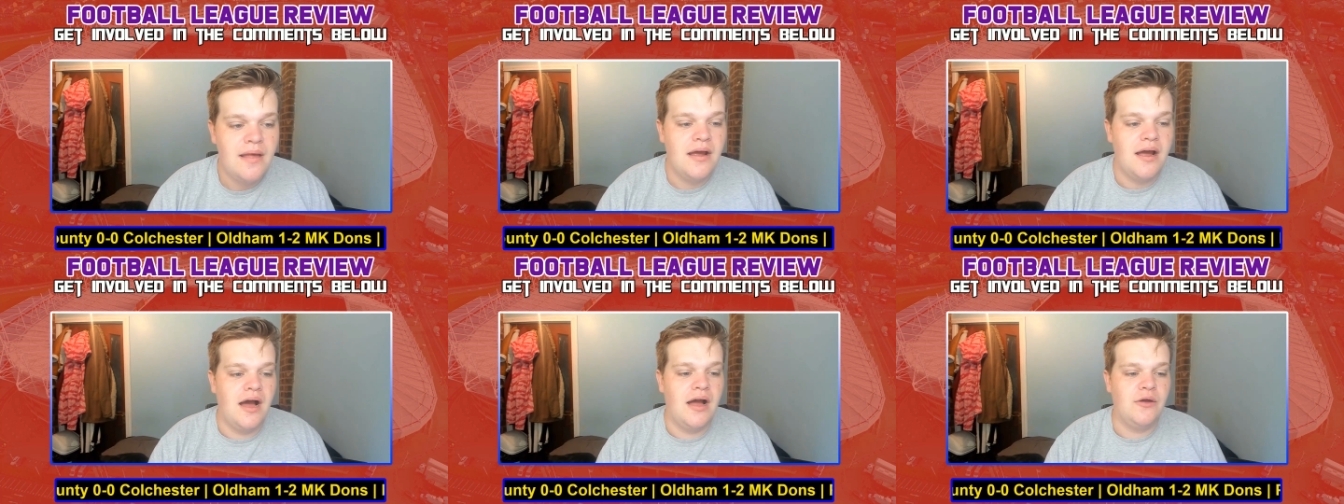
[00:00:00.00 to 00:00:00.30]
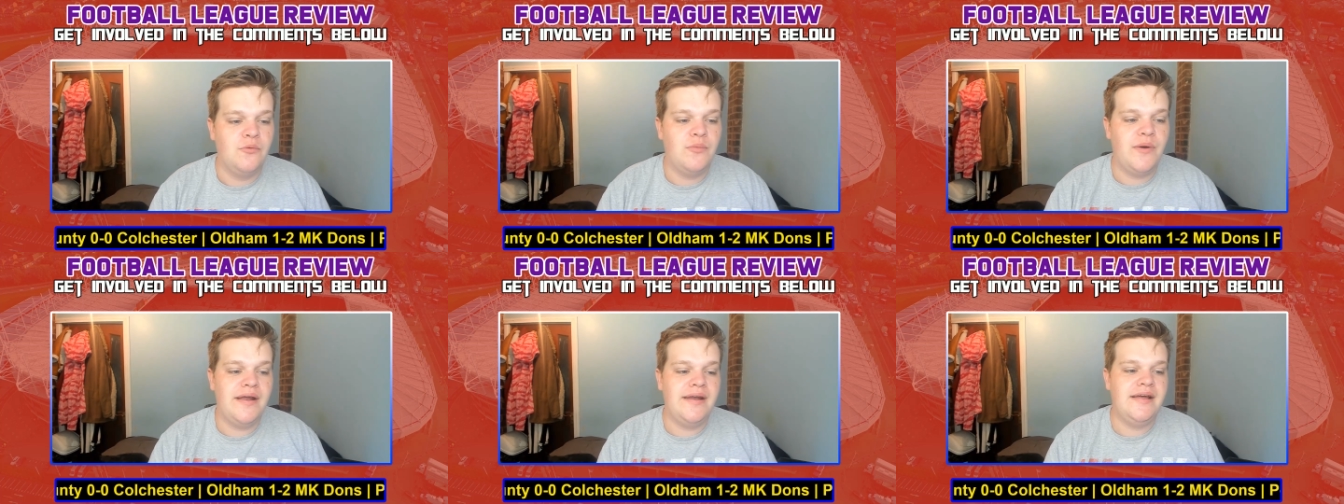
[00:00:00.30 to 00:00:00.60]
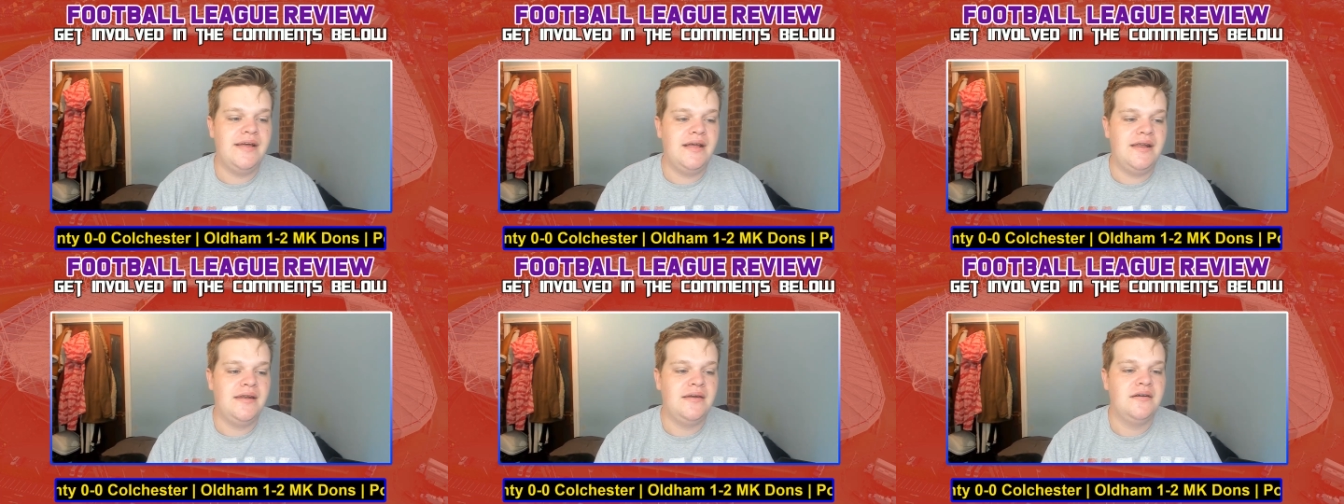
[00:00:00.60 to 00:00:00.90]
It went
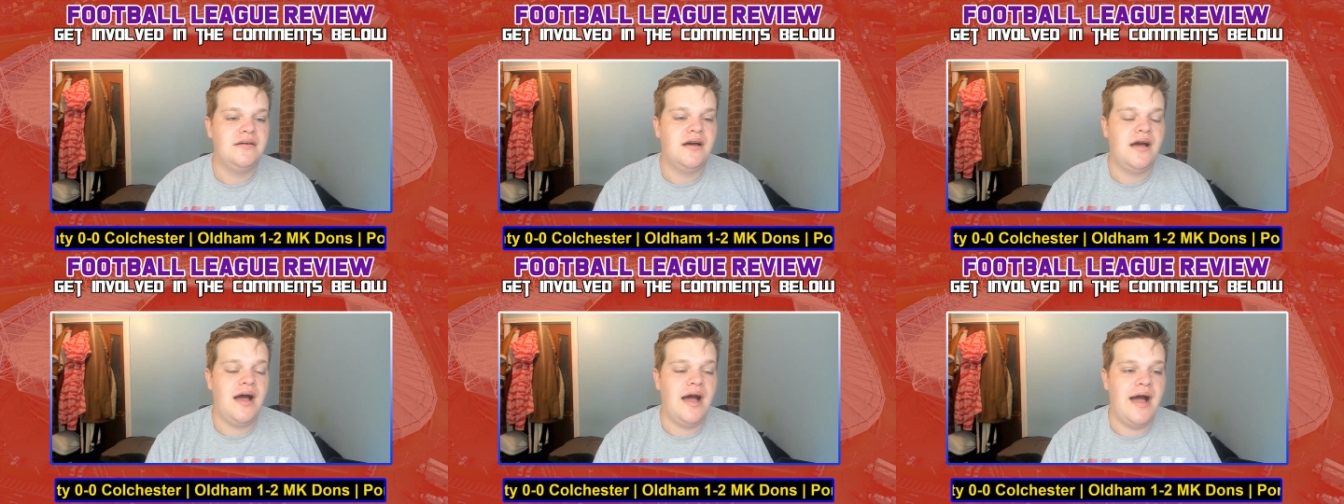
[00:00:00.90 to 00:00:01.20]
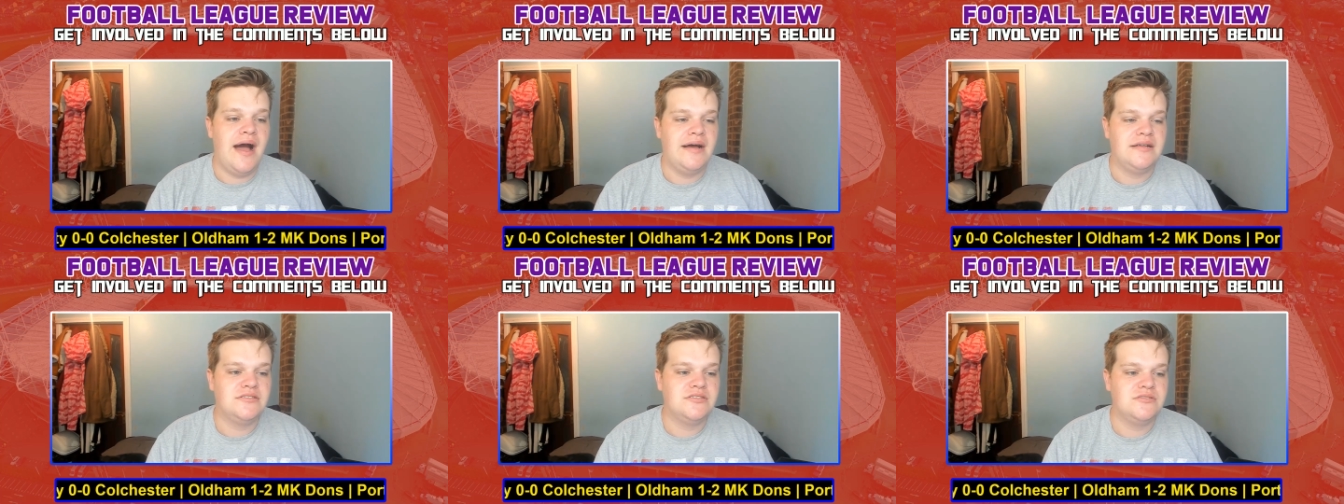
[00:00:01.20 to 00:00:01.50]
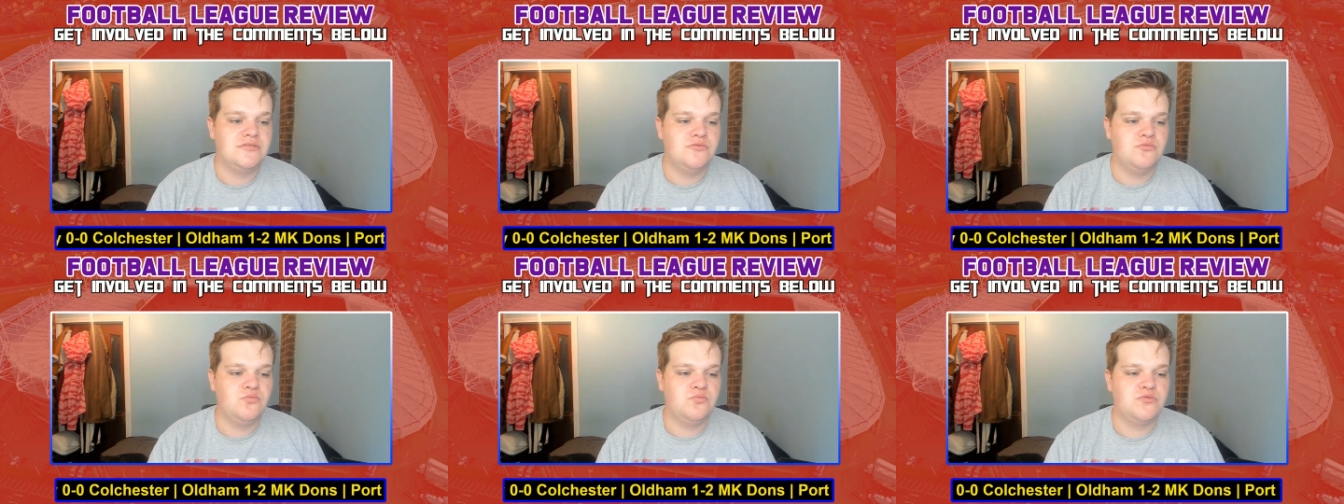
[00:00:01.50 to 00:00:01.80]
in at
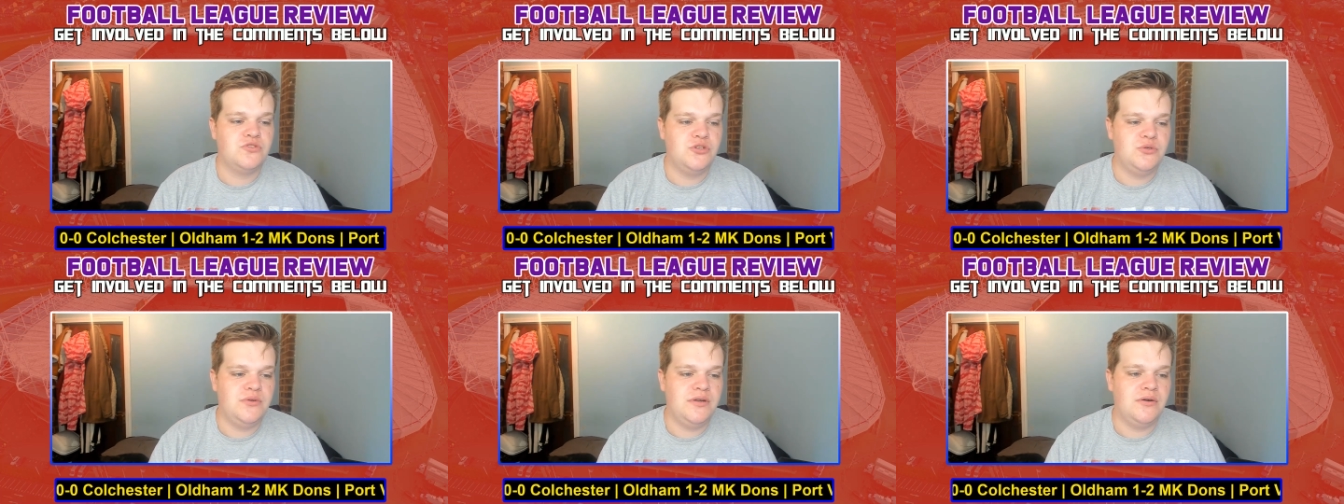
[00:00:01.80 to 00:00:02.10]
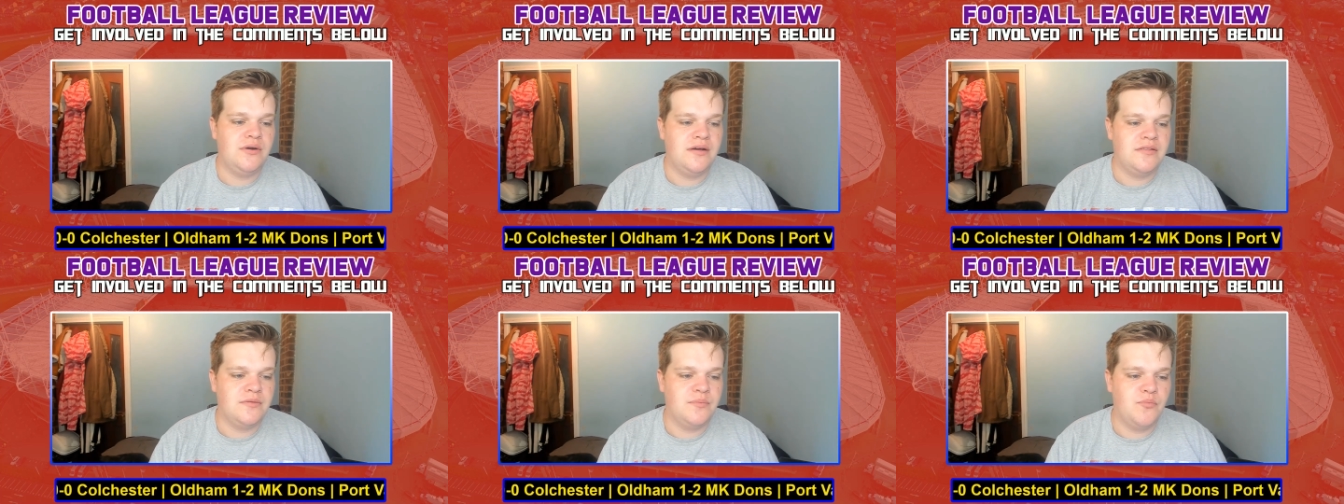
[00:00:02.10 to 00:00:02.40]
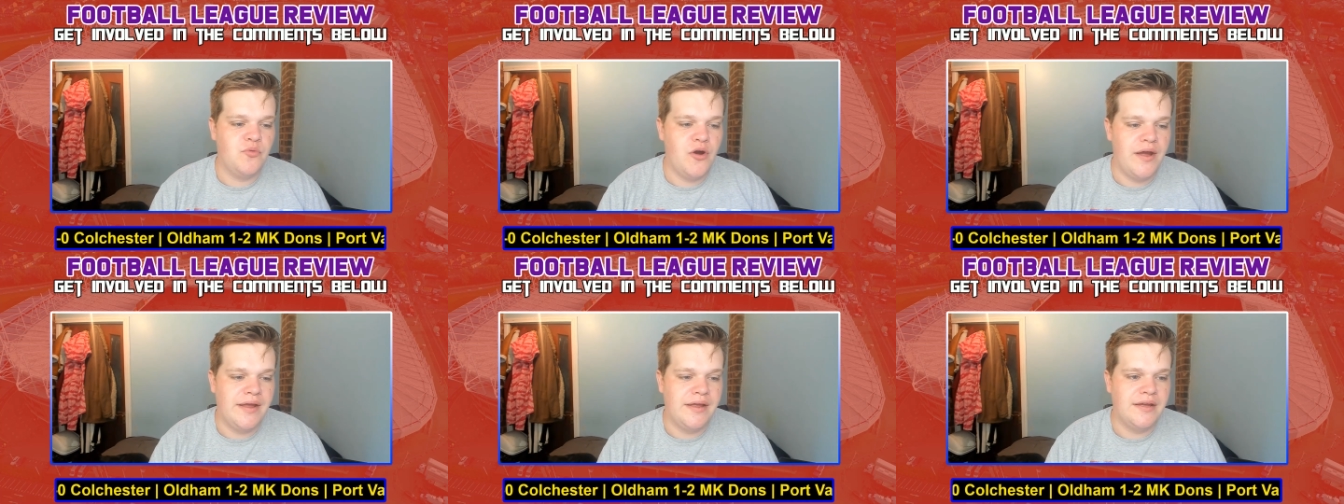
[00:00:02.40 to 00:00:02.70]
2-0 at the
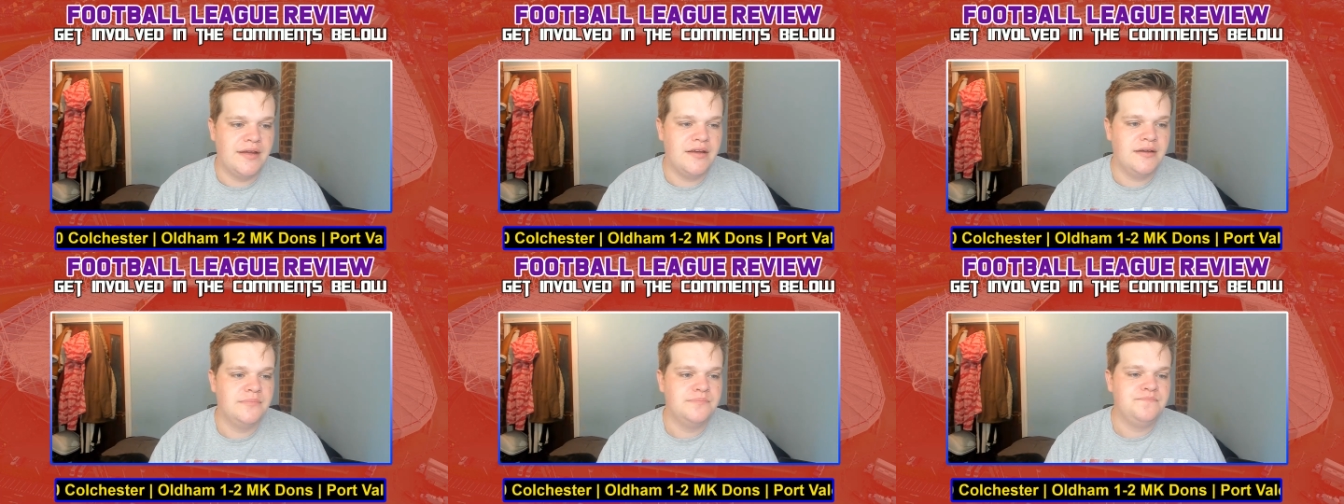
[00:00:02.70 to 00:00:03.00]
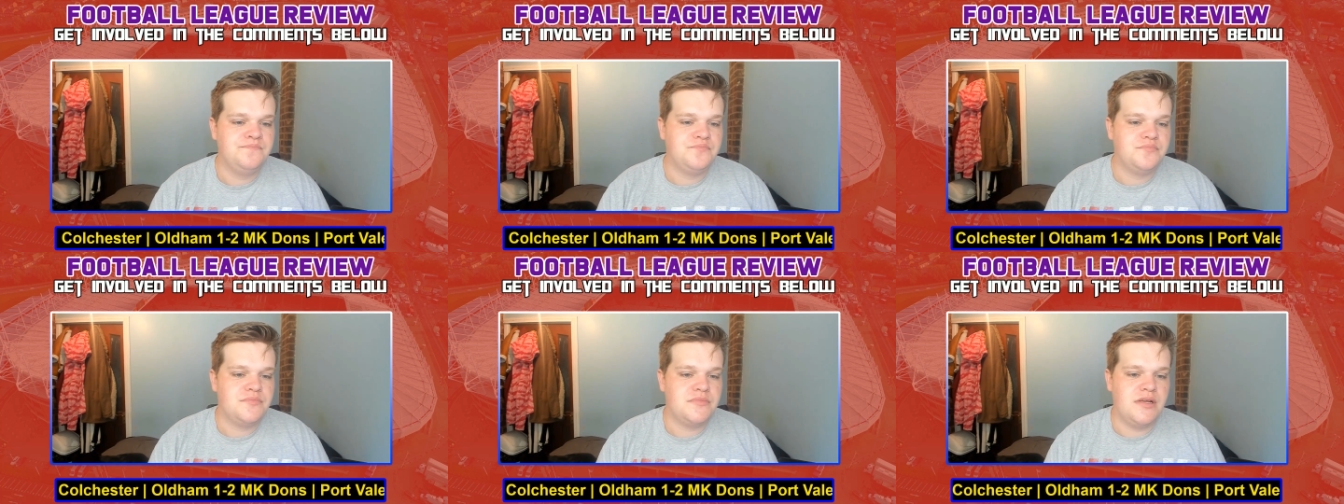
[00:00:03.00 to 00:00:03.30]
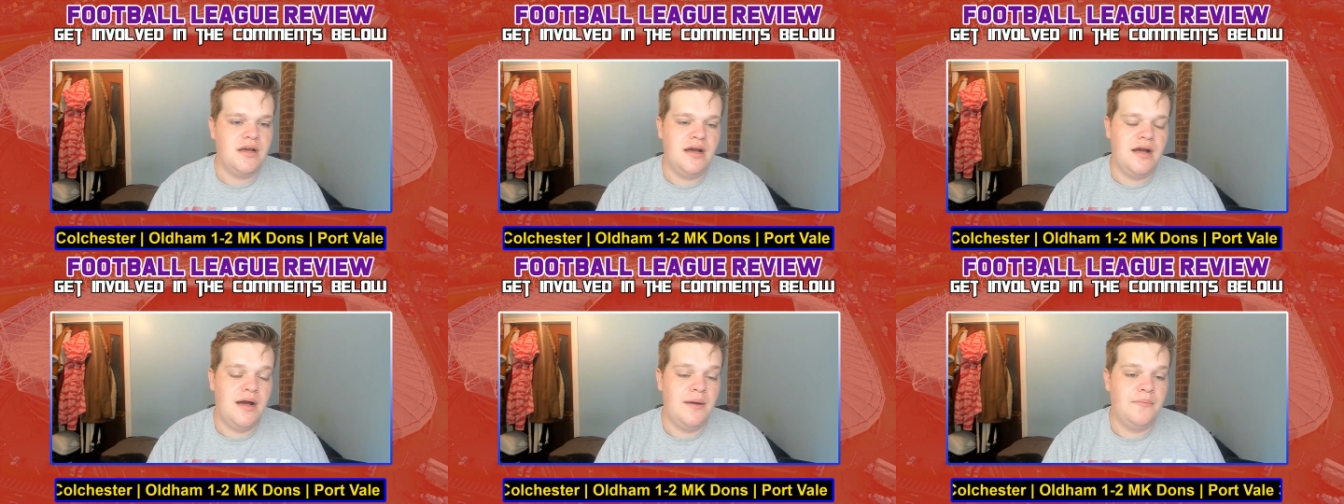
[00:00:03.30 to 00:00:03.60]
break,
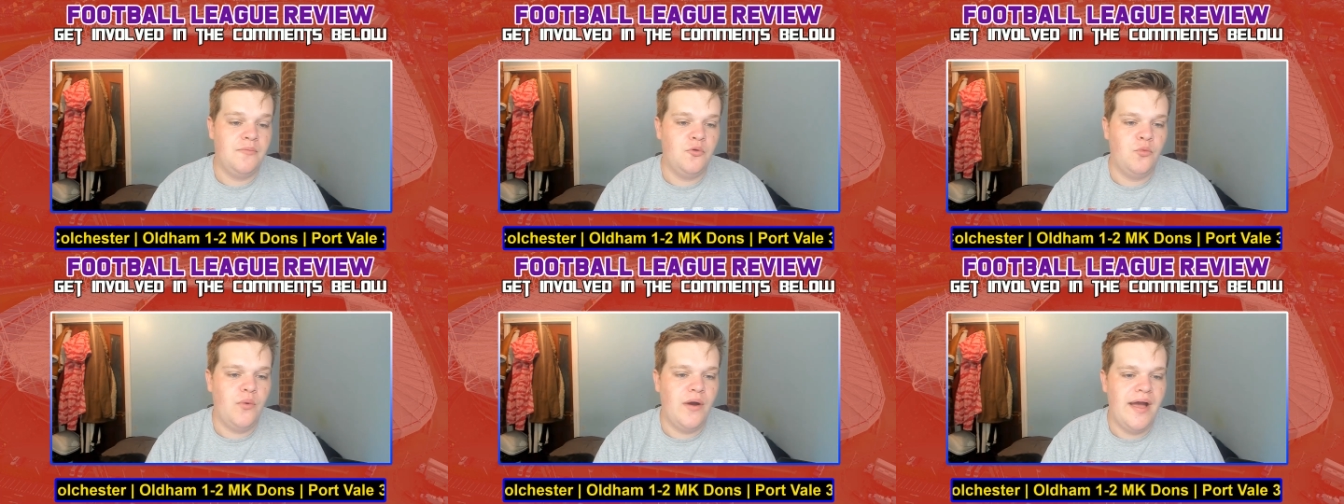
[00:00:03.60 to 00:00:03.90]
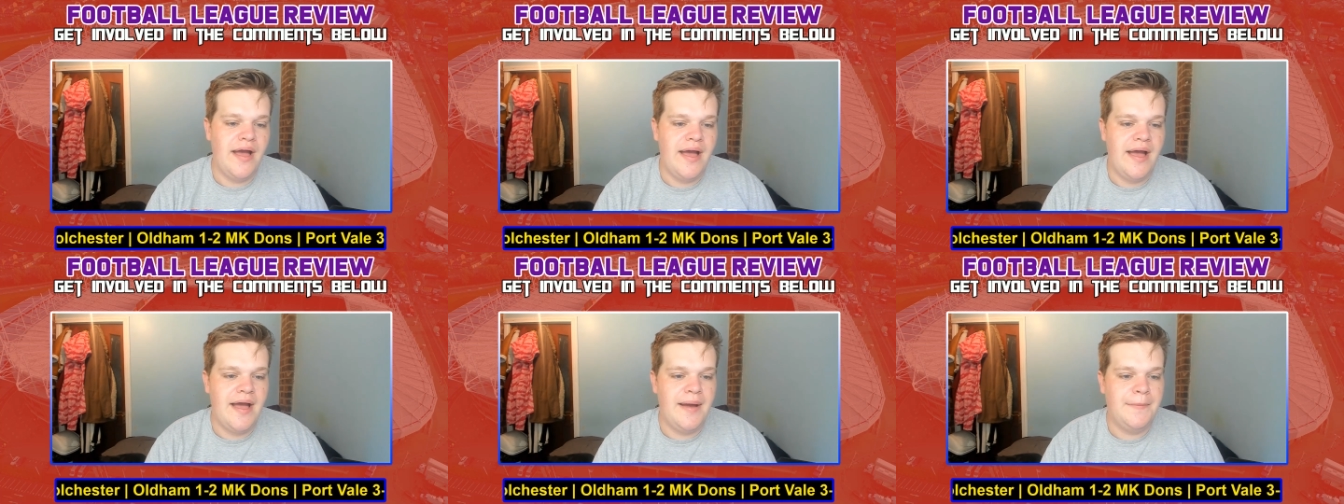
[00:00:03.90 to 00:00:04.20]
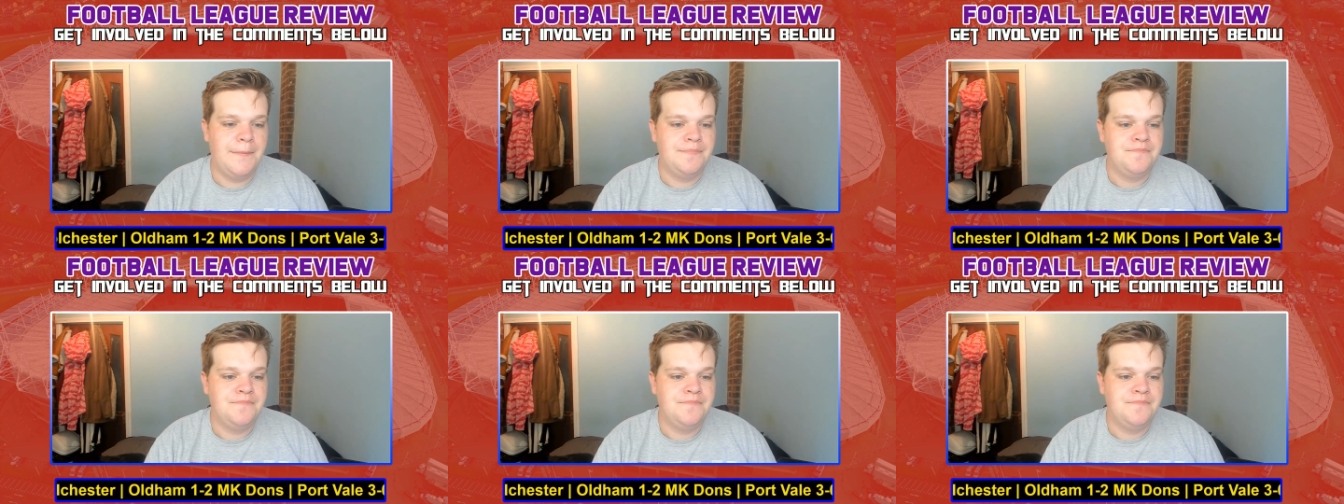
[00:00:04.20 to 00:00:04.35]
where